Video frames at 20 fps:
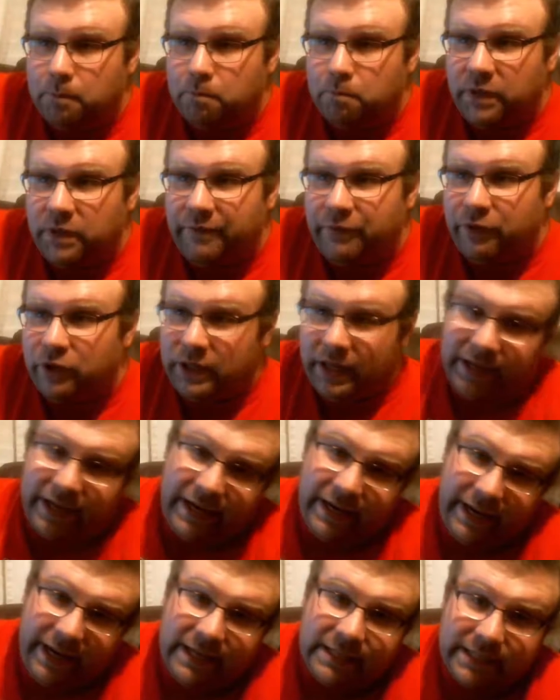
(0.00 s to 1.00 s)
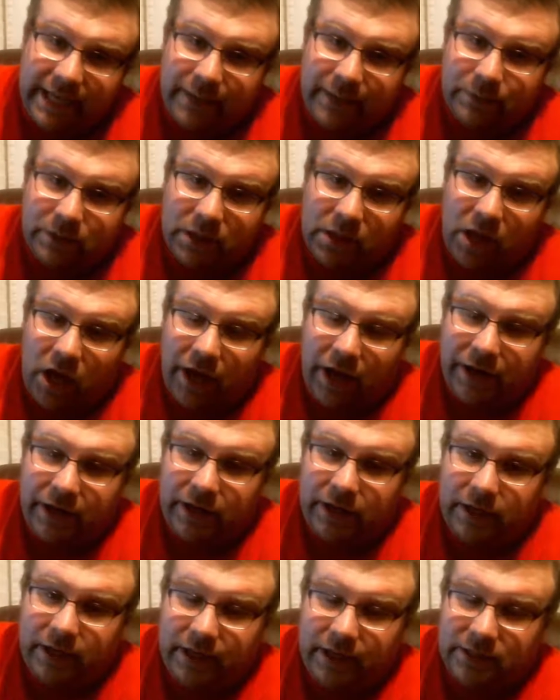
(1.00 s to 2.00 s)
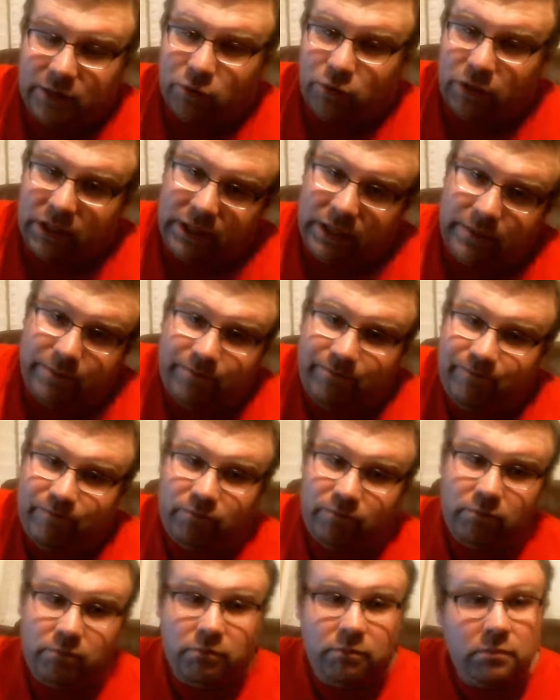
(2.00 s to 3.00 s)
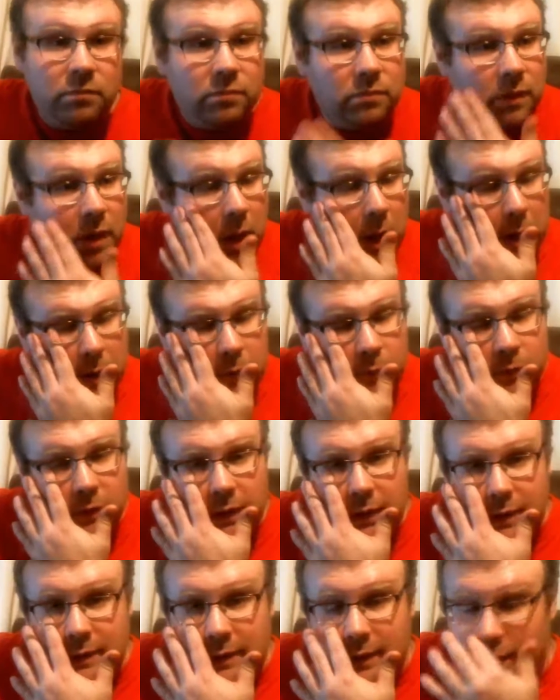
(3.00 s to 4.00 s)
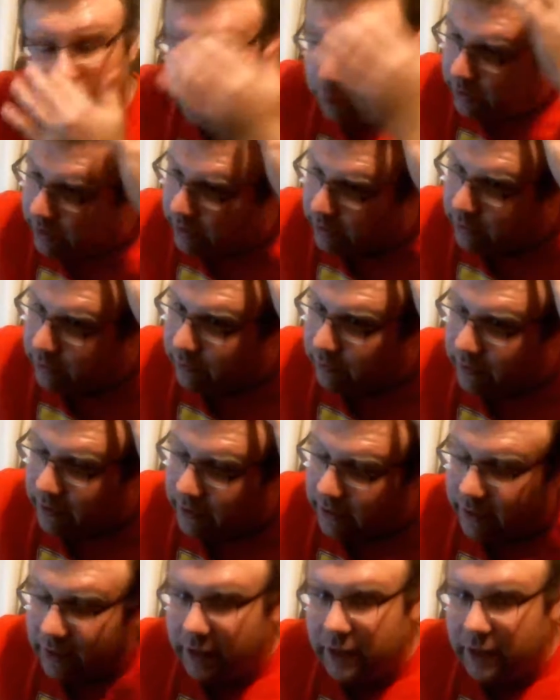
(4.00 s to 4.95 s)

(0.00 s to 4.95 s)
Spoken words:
If you like NES games a lot, it's a really easy, no-brainer thing.